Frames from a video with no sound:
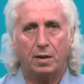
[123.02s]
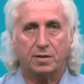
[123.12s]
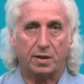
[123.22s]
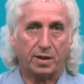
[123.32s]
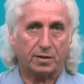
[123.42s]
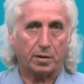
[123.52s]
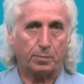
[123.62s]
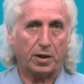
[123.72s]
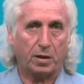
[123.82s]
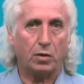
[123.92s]

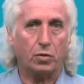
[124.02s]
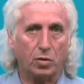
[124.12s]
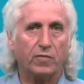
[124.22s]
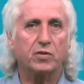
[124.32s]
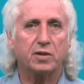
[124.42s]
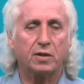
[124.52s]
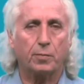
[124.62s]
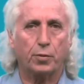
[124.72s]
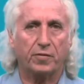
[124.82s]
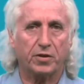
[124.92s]
selected by
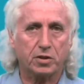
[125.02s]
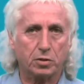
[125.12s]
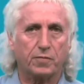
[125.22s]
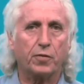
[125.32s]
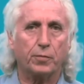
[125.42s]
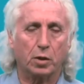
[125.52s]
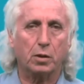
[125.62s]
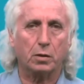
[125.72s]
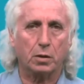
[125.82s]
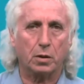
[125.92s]
university professors from the
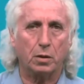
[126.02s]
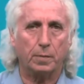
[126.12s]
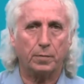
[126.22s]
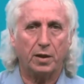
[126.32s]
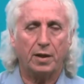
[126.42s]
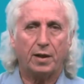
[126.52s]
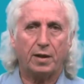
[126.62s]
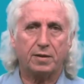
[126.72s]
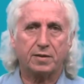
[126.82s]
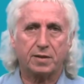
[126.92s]
curriculum
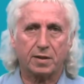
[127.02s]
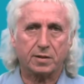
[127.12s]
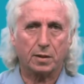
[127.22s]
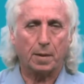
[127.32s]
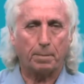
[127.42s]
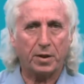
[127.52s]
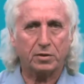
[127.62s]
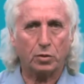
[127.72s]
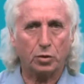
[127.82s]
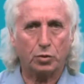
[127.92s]
and six
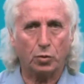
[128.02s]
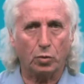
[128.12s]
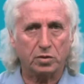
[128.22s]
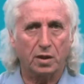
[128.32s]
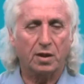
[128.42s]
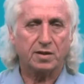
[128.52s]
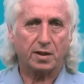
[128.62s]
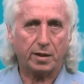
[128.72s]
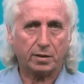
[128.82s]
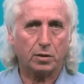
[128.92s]
based on the tools
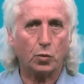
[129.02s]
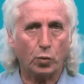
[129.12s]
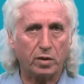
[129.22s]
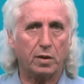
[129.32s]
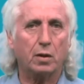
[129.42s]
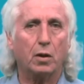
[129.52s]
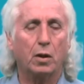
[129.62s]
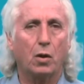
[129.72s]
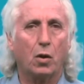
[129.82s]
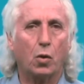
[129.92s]
selected within
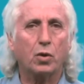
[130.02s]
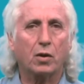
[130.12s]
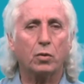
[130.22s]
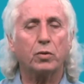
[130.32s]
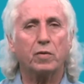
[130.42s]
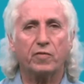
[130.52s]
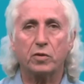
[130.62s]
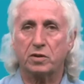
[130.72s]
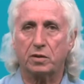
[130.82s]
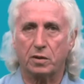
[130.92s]
Oracle
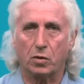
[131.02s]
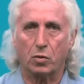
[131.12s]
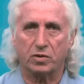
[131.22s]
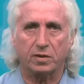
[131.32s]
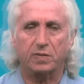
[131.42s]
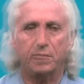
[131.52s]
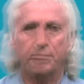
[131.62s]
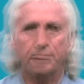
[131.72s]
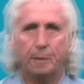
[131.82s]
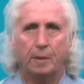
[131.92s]
University courses.
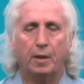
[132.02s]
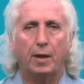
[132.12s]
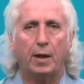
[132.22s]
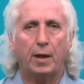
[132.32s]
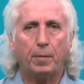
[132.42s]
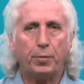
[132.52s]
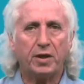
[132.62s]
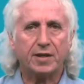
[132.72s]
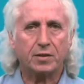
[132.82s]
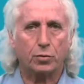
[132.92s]

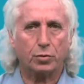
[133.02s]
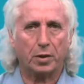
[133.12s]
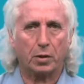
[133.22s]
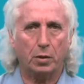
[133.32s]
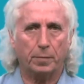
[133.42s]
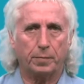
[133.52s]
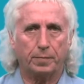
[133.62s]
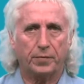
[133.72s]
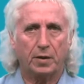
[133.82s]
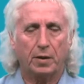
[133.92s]
MBDS curriculum
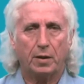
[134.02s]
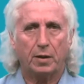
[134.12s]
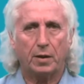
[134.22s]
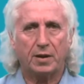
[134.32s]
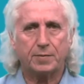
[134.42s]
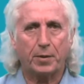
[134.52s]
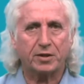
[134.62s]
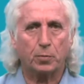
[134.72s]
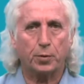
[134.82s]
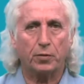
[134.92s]
is
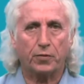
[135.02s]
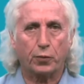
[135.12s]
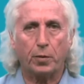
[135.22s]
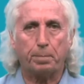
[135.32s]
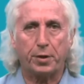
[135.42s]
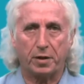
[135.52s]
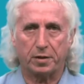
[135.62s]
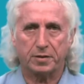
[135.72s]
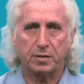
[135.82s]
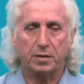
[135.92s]
based upon three
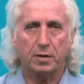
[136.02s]
pillars.